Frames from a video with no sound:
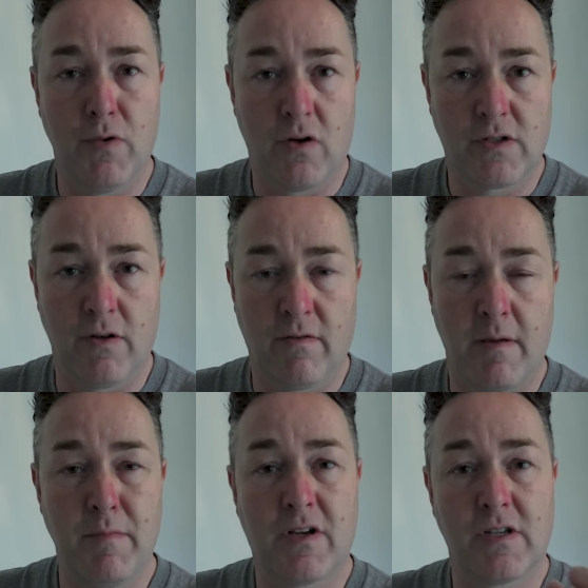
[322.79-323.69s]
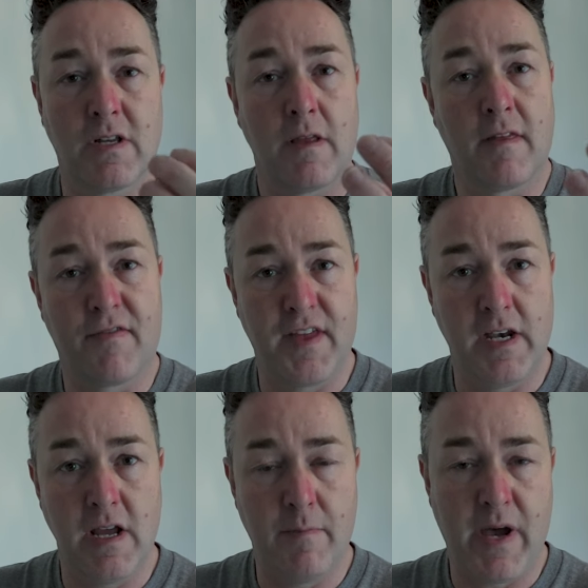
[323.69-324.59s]
not too thin, because the
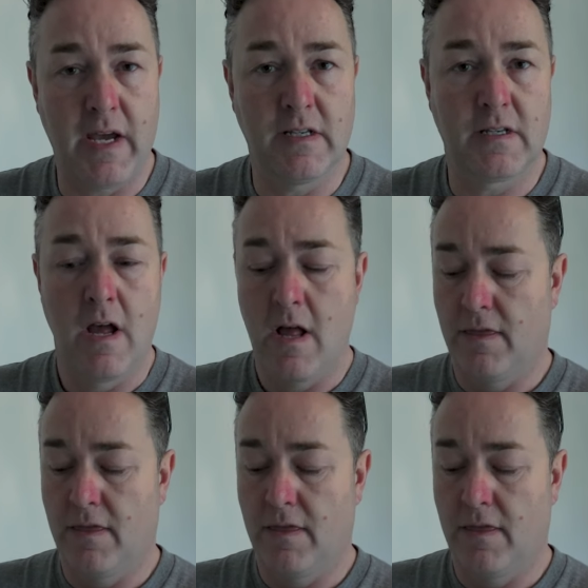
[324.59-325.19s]
thinner your paste,